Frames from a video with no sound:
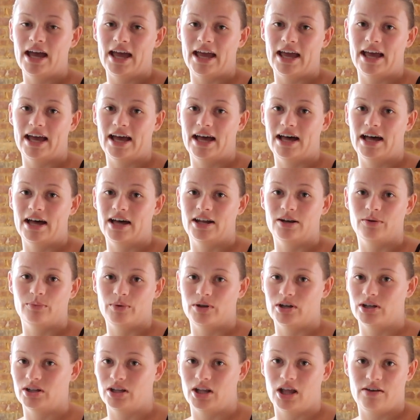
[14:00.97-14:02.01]
and
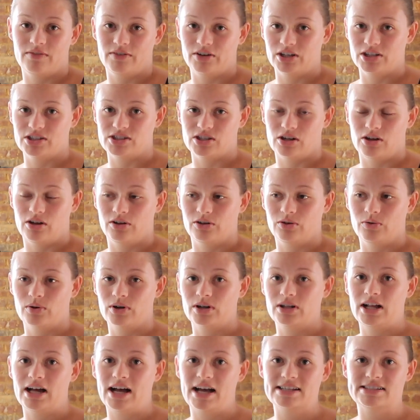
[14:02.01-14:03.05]
we love a good solid core
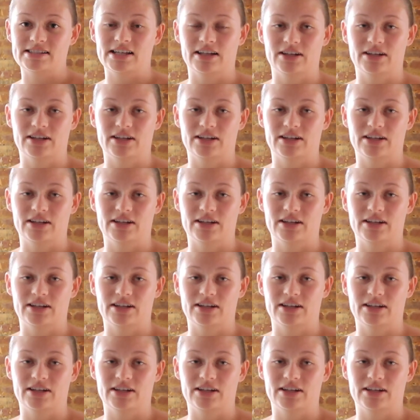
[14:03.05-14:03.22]
class.